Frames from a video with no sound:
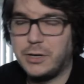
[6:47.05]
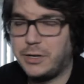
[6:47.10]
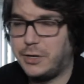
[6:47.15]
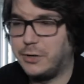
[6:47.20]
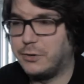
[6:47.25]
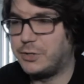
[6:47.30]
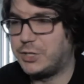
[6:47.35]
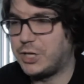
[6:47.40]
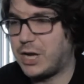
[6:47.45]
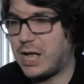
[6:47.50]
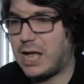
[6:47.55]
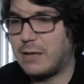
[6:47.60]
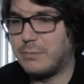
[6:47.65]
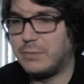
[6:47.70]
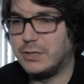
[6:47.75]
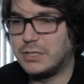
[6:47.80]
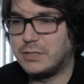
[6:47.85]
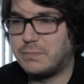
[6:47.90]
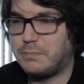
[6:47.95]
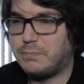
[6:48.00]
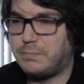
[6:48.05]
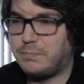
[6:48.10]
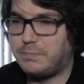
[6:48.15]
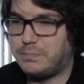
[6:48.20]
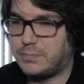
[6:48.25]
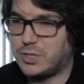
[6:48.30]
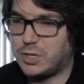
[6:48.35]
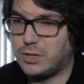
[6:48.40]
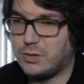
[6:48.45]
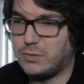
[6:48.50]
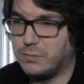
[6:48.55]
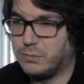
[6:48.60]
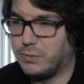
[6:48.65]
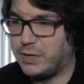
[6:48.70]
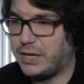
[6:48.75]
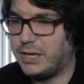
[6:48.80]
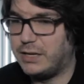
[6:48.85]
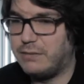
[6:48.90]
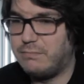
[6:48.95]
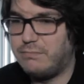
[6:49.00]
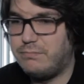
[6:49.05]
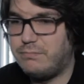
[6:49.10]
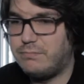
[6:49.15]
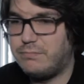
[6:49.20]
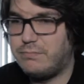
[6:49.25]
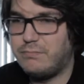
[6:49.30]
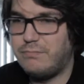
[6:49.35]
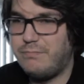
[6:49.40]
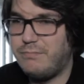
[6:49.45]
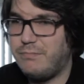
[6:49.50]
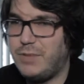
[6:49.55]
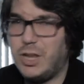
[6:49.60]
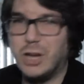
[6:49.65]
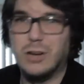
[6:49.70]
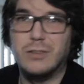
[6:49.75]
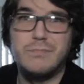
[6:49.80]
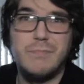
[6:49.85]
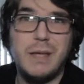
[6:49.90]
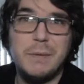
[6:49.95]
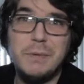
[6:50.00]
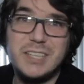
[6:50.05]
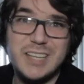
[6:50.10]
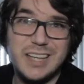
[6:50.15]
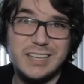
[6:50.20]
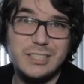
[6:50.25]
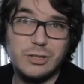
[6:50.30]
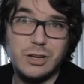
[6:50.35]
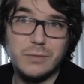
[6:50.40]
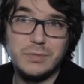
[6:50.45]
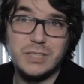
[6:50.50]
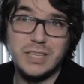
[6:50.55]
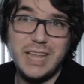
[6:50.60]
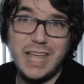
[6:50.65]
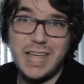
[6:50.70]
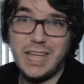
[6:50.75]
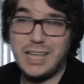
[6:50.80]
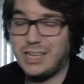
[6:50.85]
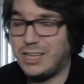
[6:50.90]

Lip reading: Your job is to read, you know, maybe 10 scripts a day.